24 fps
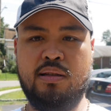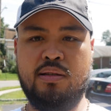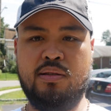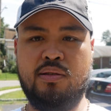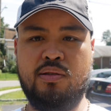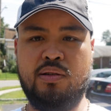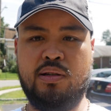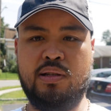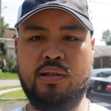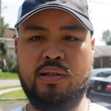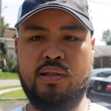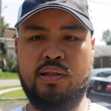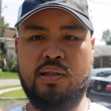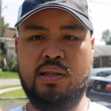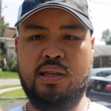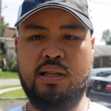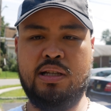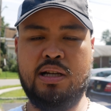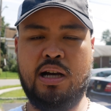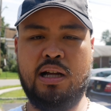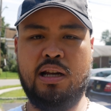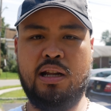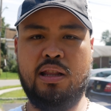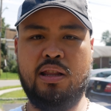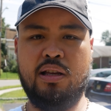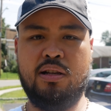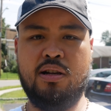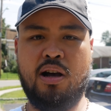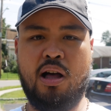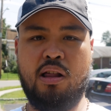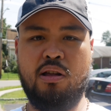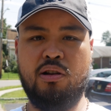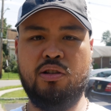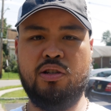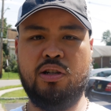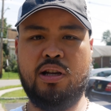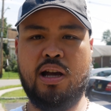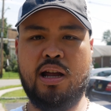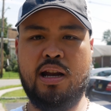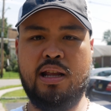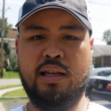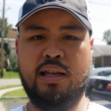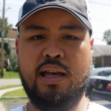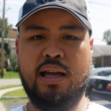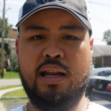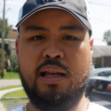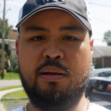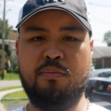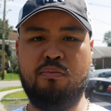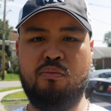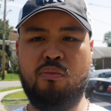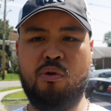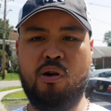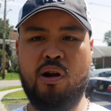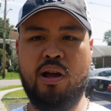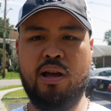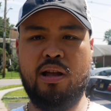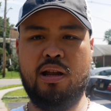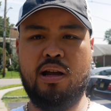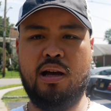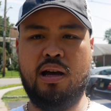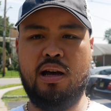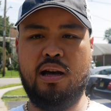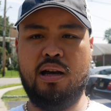As you can see, kind of the colors are kind of getting bright,